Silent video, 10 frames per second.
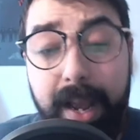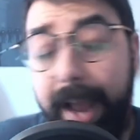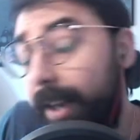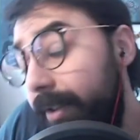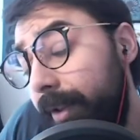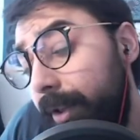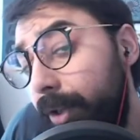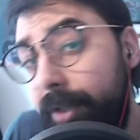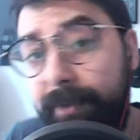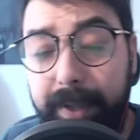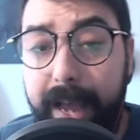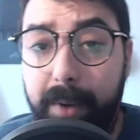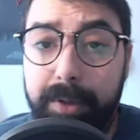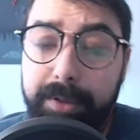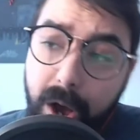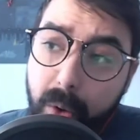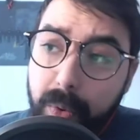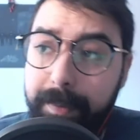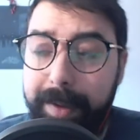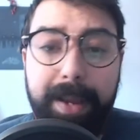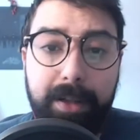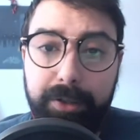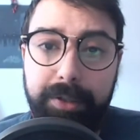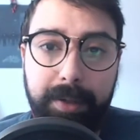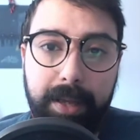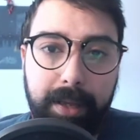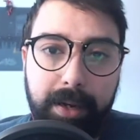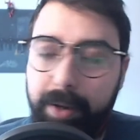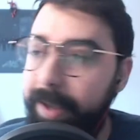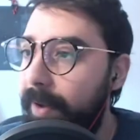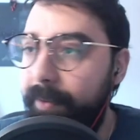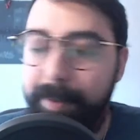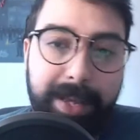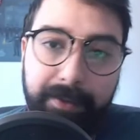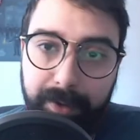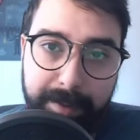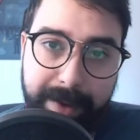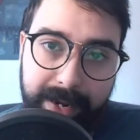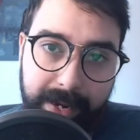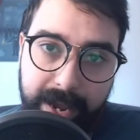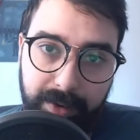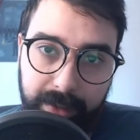And his solution for that was, oh, well, maybe I'll just, uh, you know, give everybody a free bank account in